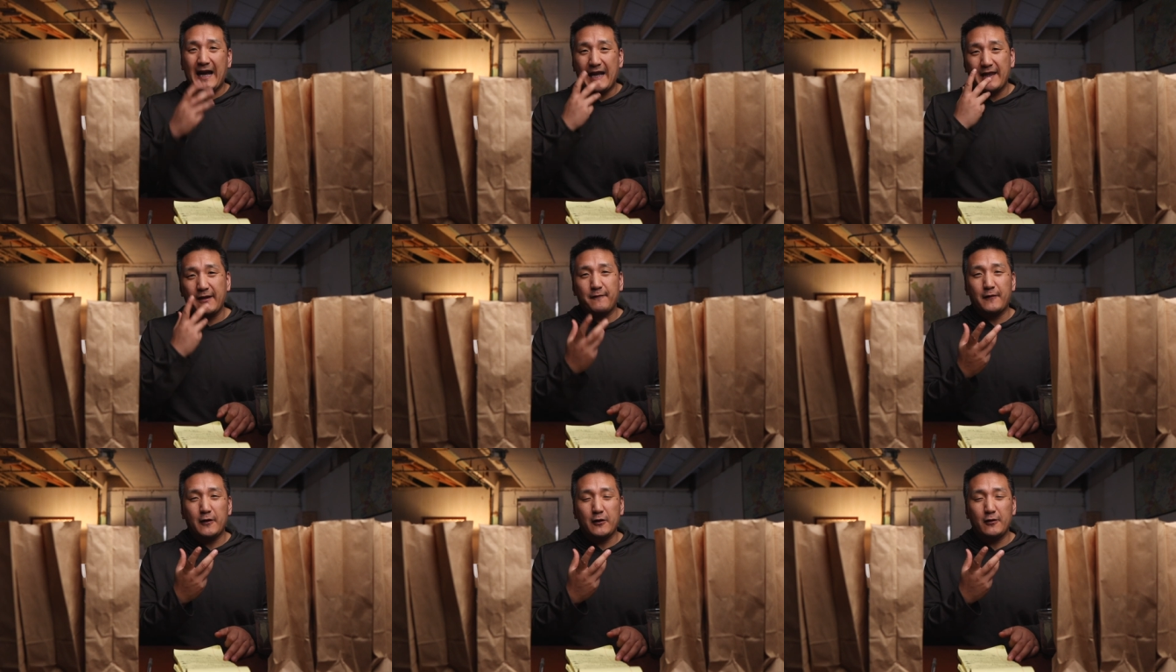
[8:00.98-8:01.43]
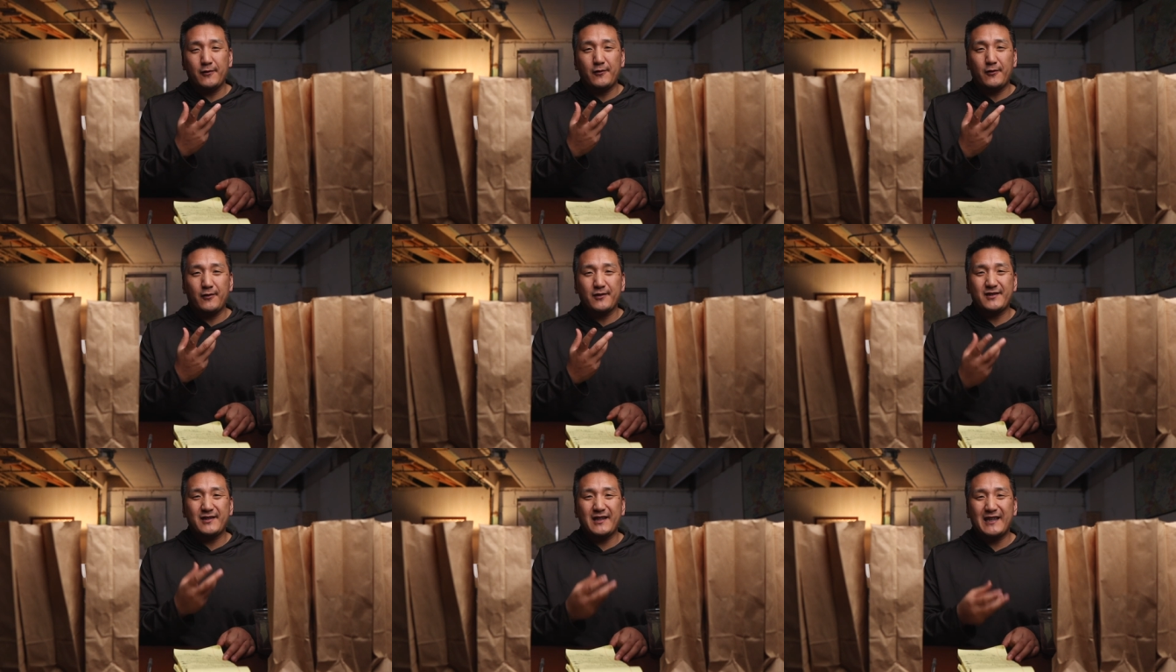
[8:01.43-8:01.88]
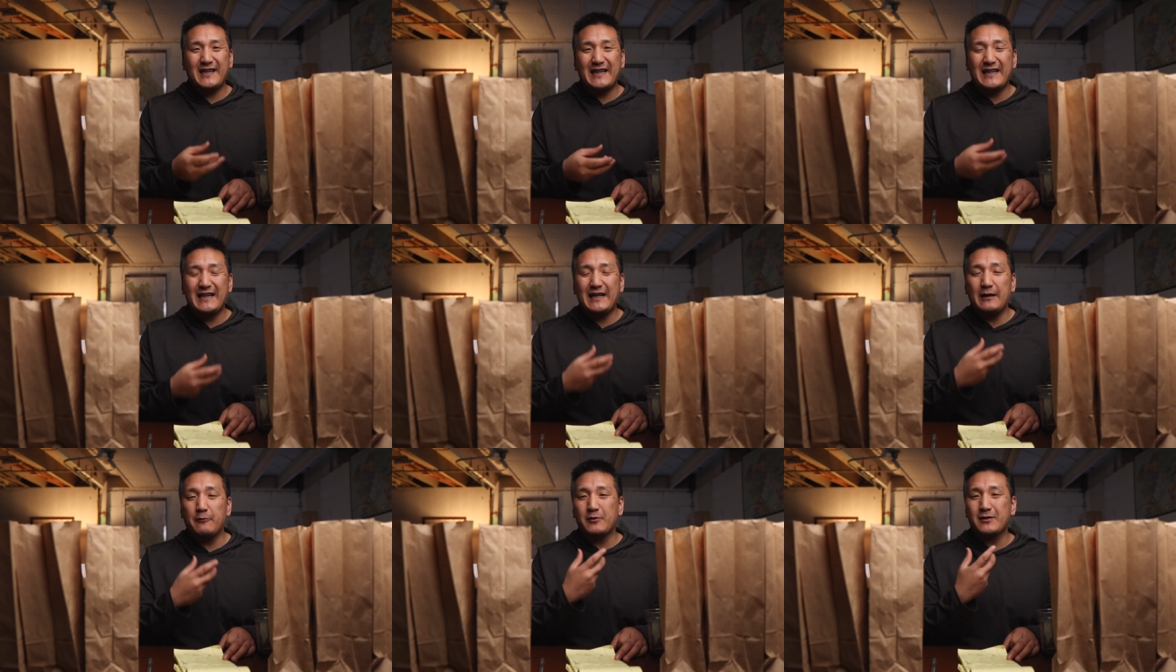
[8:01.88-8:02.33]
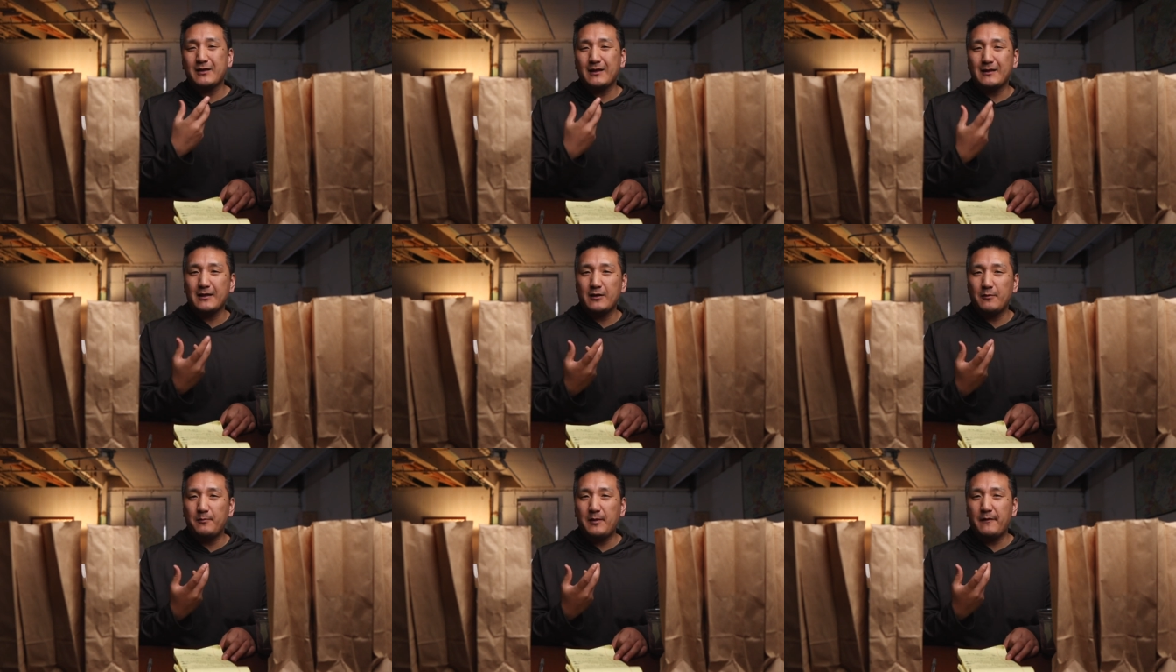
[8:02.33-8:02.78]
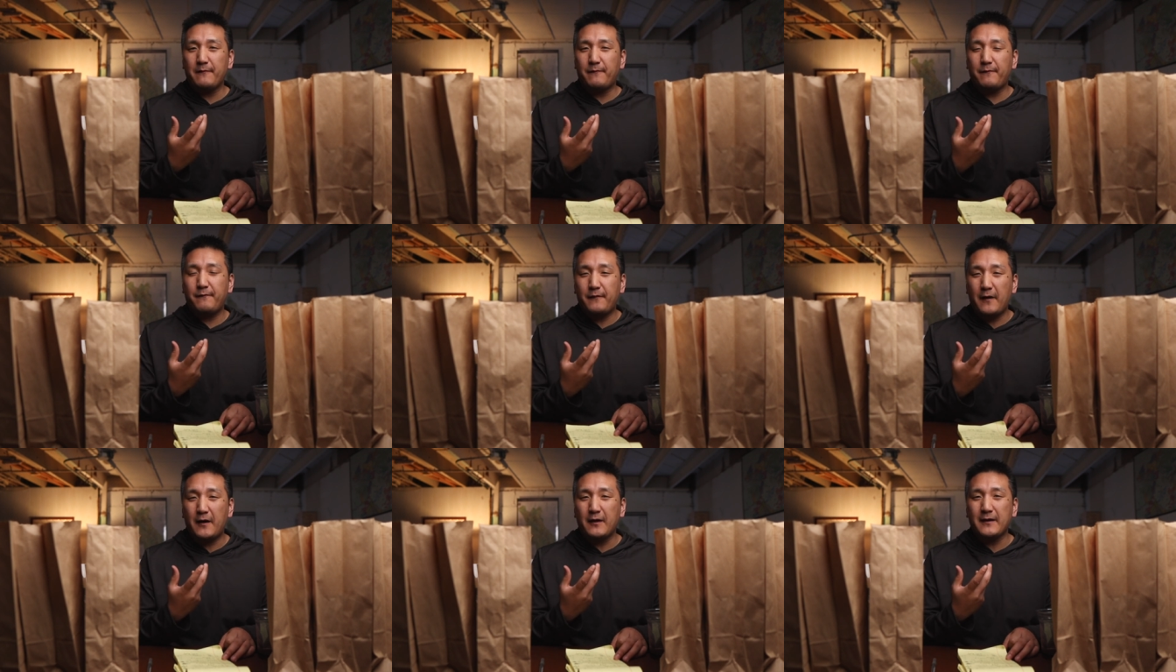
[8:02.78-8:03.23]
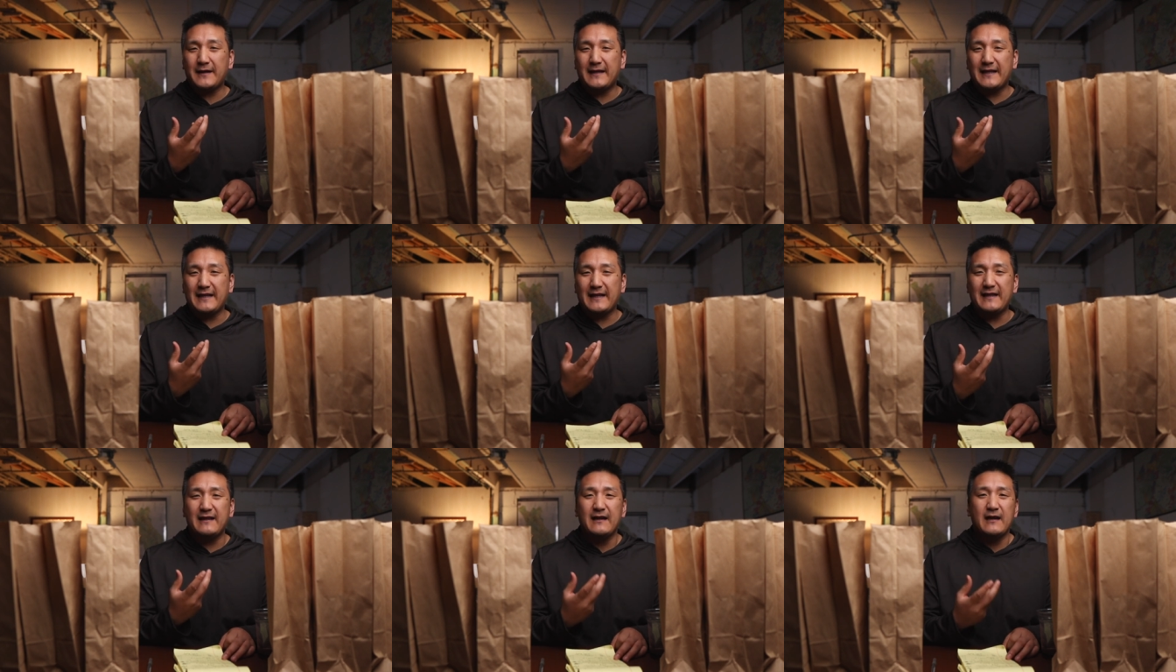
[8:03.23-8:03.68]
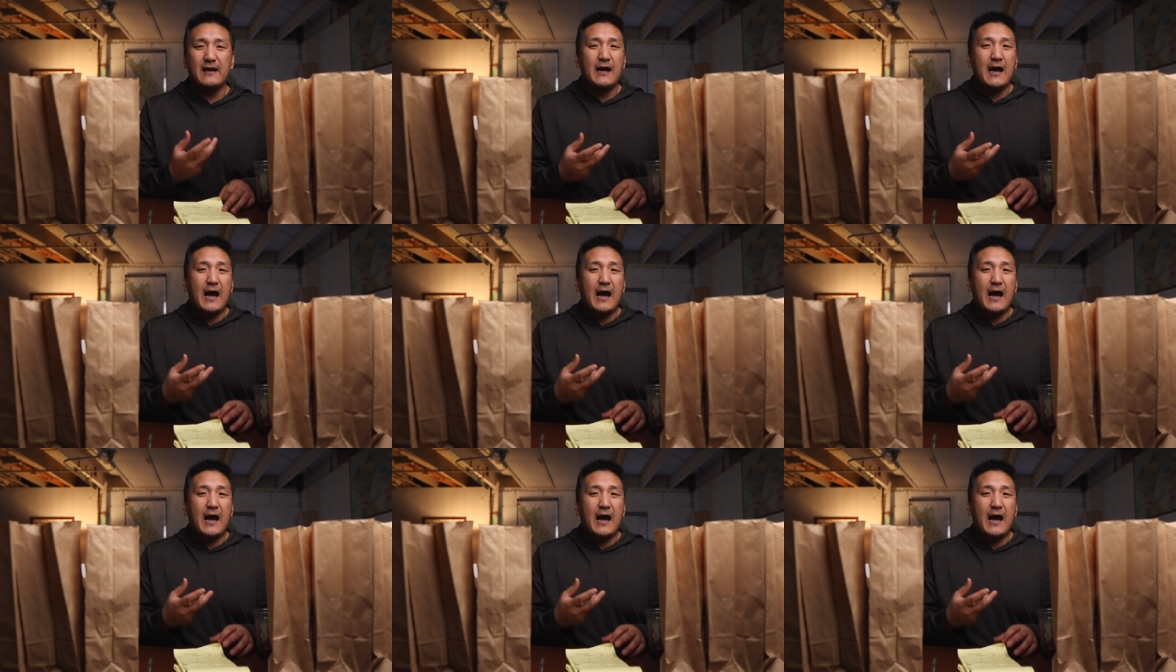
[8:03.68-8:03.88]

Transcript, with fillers: had the volatile city. It was a little bit funky.